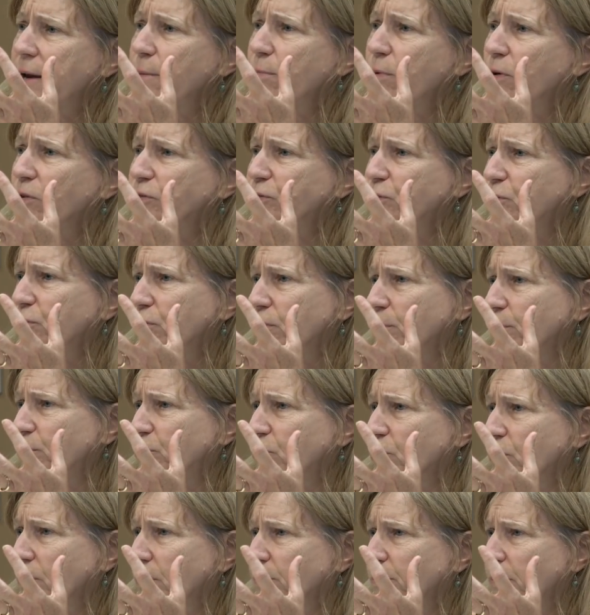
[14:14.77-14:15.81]
able to
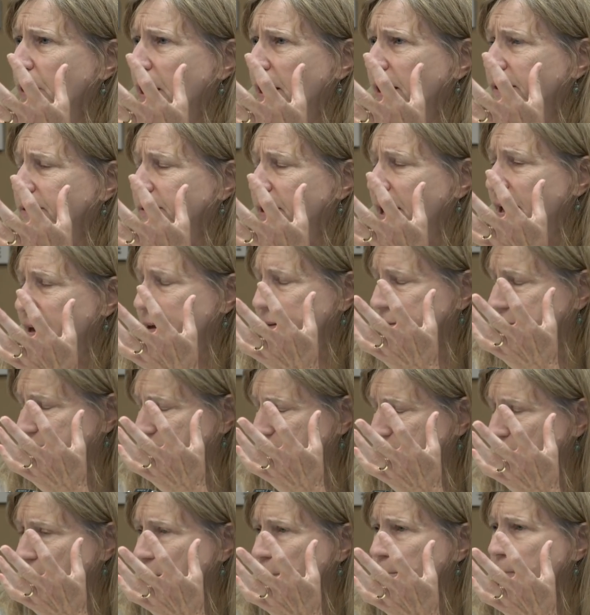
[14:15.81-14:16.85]
absorb.
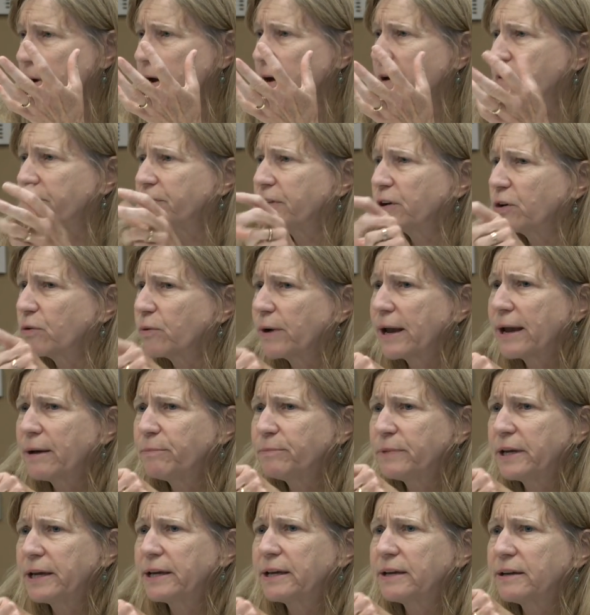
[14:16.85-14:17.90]
Some of the
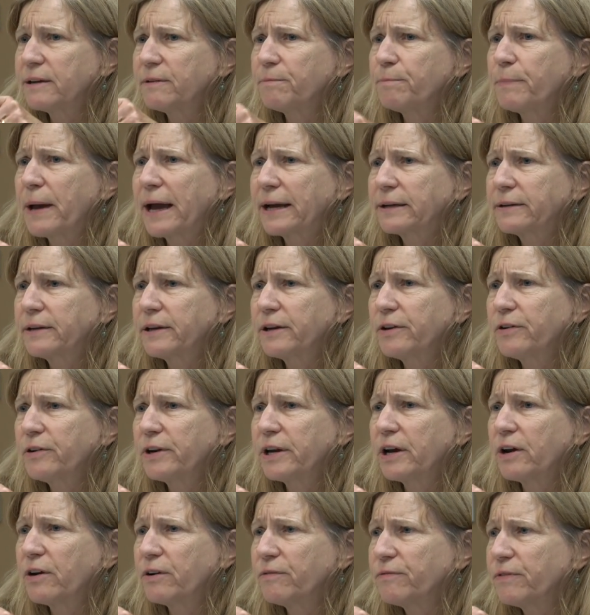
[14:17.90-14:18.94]
gram-negative
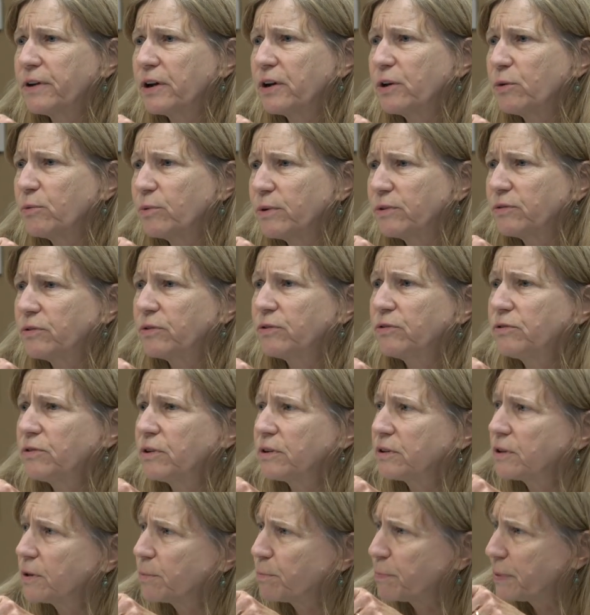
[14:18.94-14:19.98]
bacteria are very
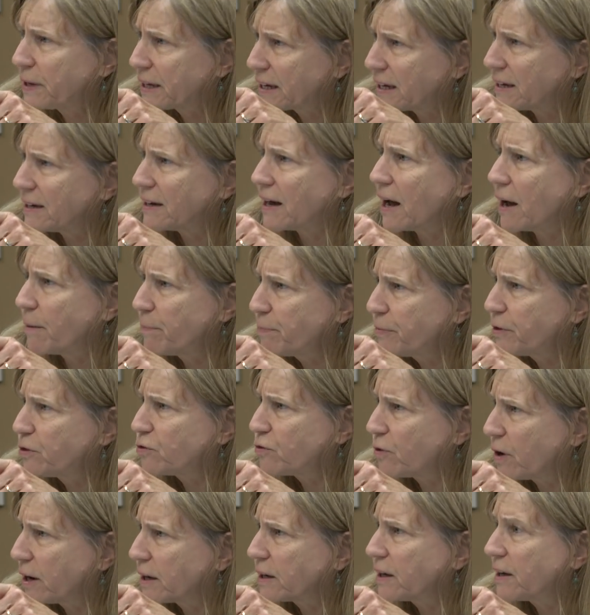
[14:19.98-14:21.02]
resistant to picking up the
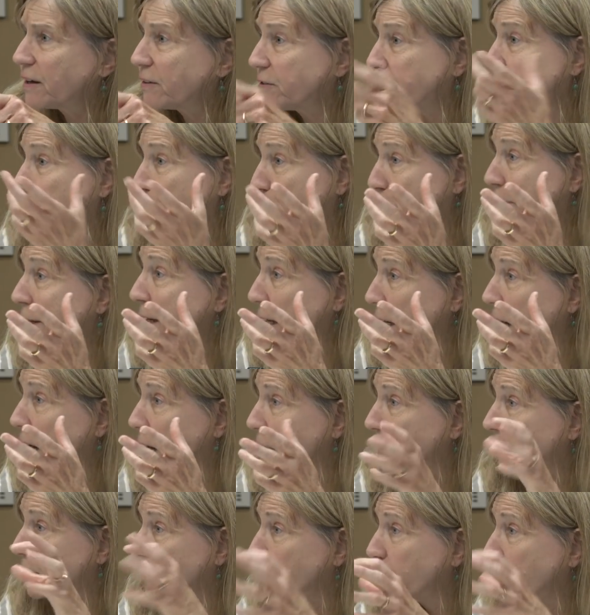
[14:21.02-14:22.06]
drug because they're
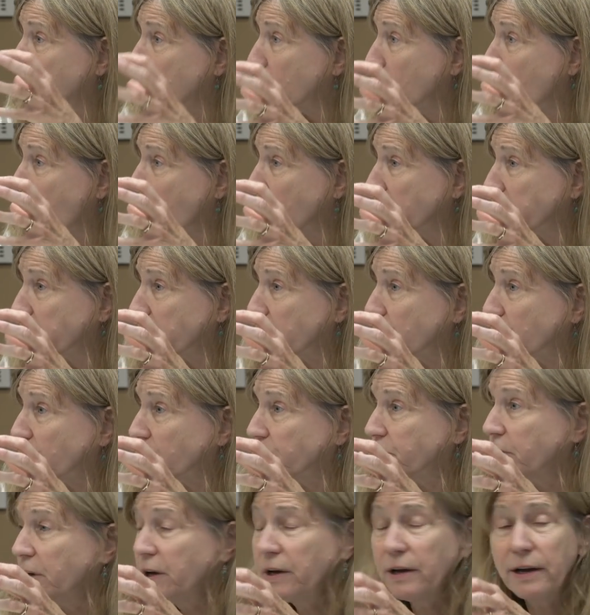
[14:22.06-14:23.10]
big, they're big
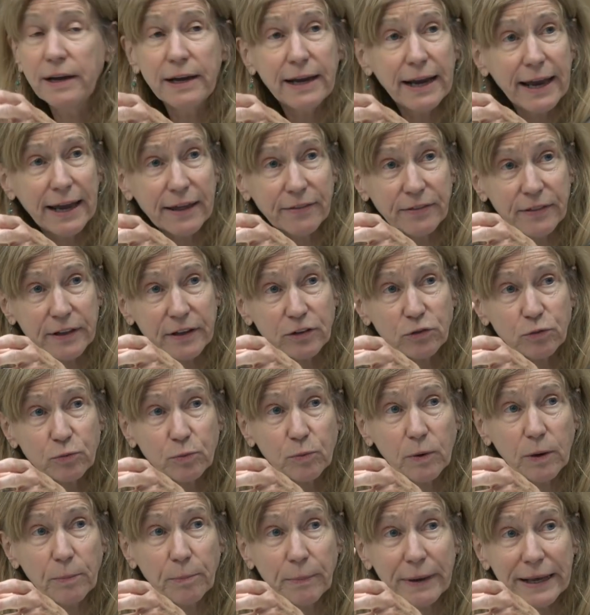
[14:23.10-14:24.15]
molecules. And
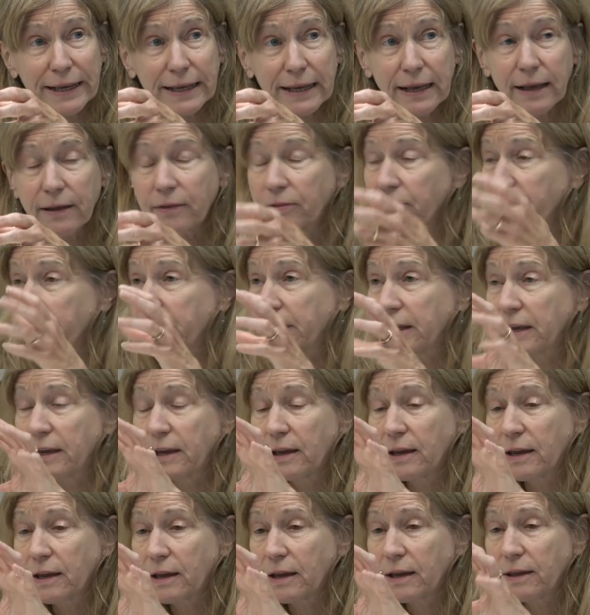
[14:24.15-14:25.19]
this will make
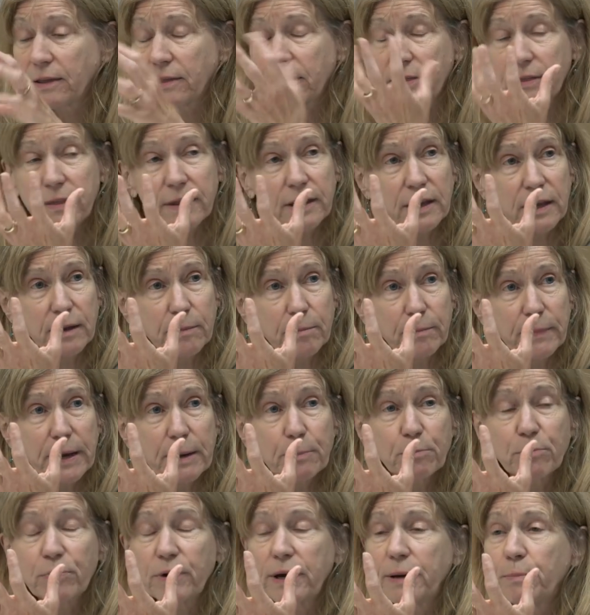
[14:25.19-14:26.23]
the, the
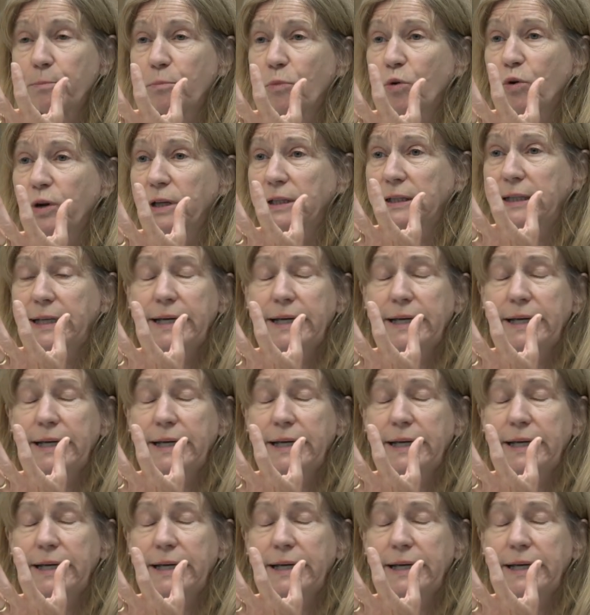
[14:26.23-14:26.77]
membrane more